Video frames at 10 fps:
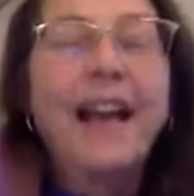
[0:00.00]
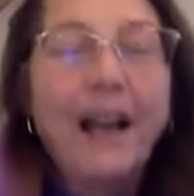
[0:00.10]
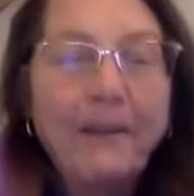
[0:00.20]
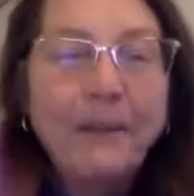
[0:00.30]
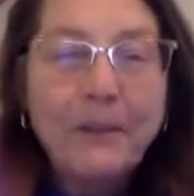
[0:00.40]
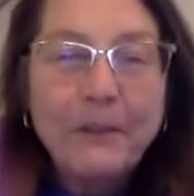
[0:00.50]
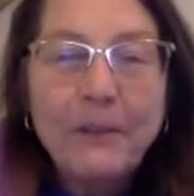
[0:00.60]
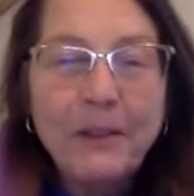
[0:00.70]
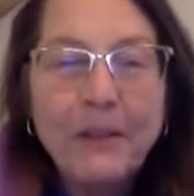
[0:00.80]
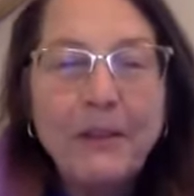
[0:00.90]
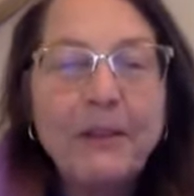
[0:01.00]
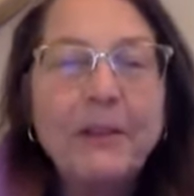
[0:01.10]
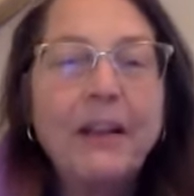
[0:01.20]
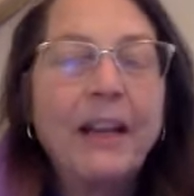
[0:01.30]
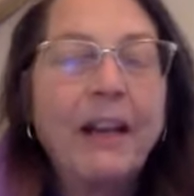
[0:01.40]
Happy New
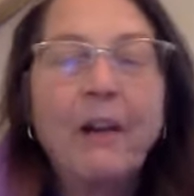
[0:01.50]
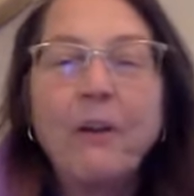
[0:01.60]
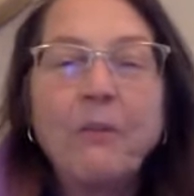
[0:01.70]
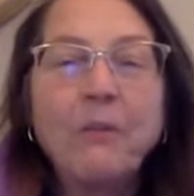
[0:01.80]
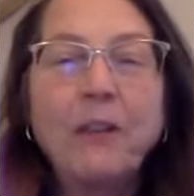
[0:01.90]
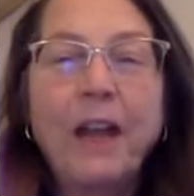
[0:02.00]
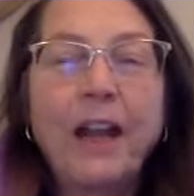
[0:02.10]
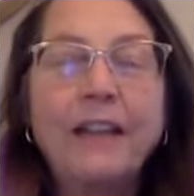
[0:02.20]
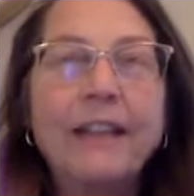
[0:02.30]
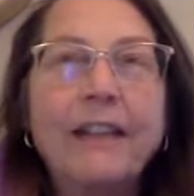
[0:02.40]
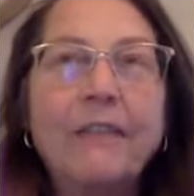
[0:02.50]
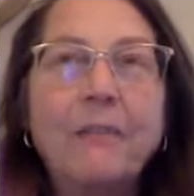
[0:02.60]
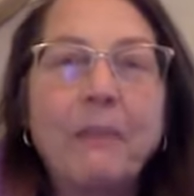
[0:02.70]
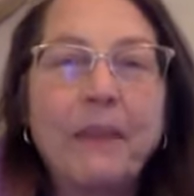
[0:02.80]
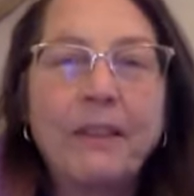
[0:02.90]
Year, and I hope you guys have the
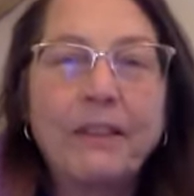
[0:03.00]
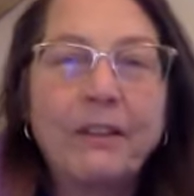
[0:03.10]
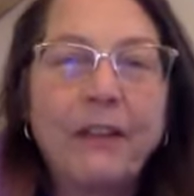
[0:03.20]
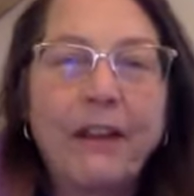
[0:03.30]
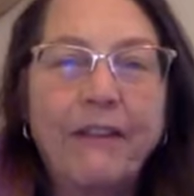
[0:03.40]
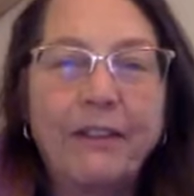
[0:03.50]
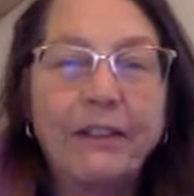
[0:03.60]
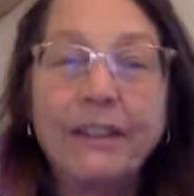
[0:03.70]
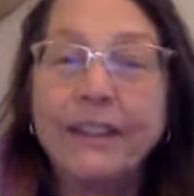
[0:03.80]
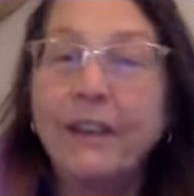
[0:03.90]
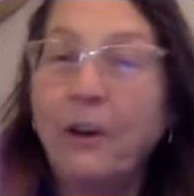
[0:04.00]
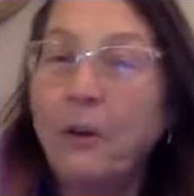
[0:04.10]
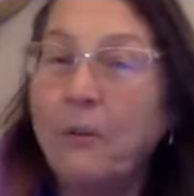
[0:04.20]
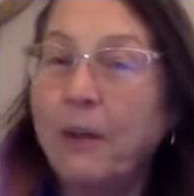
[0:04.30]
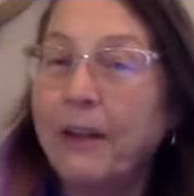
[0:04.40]
best year ever. See,
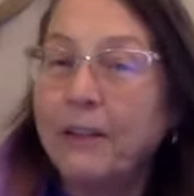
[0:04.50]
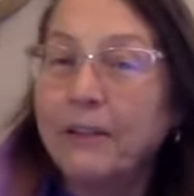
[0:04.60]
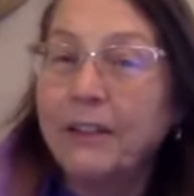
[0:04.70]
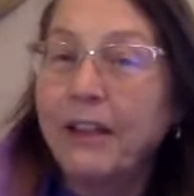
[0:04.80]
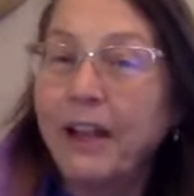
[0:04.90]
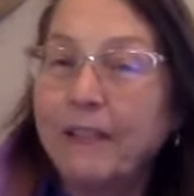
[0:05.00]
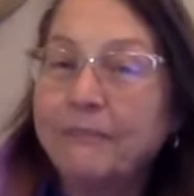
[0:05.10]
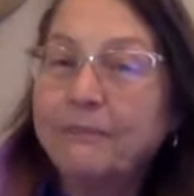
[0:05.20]
hope, I use it a lot.